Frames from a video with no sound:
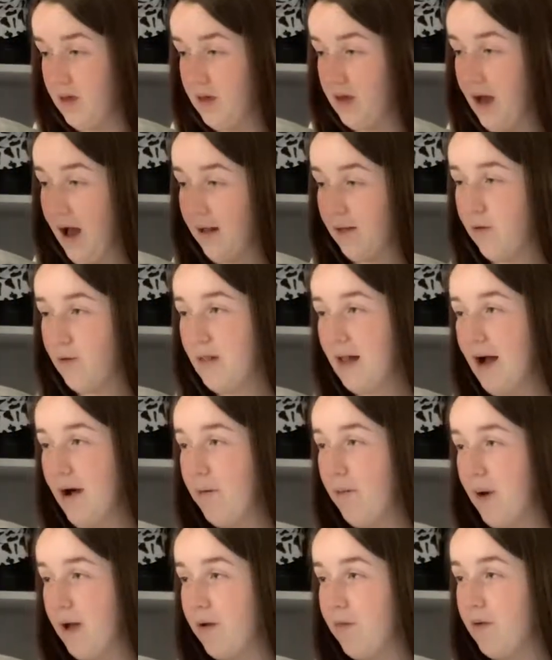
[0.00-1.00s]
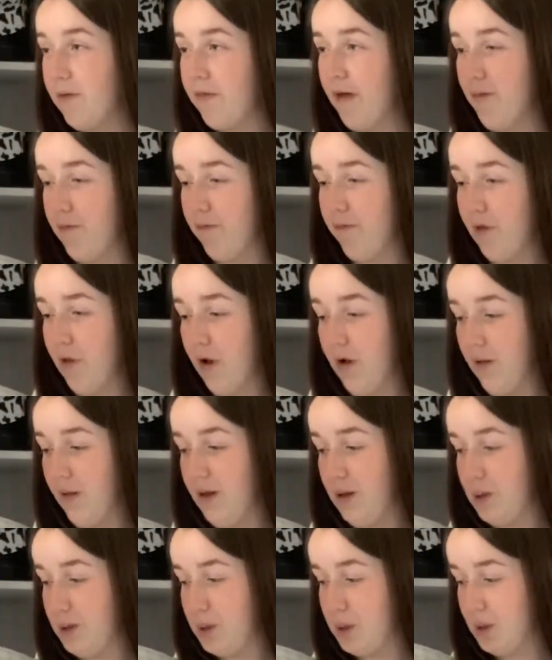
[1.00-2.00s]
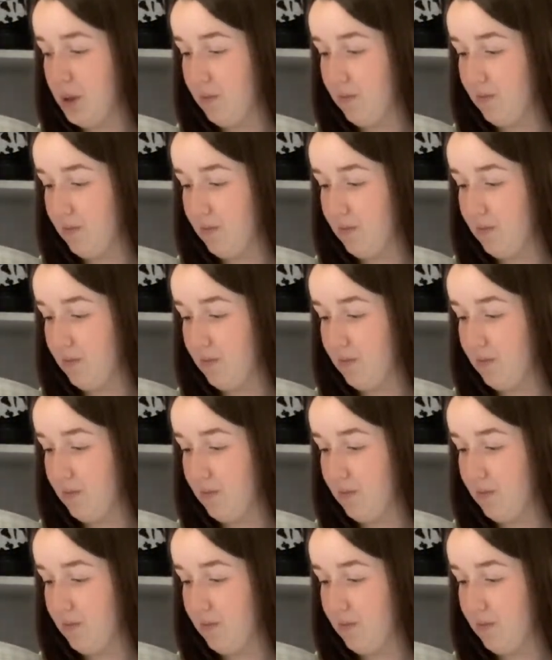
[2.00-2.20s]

I could get away with them for college.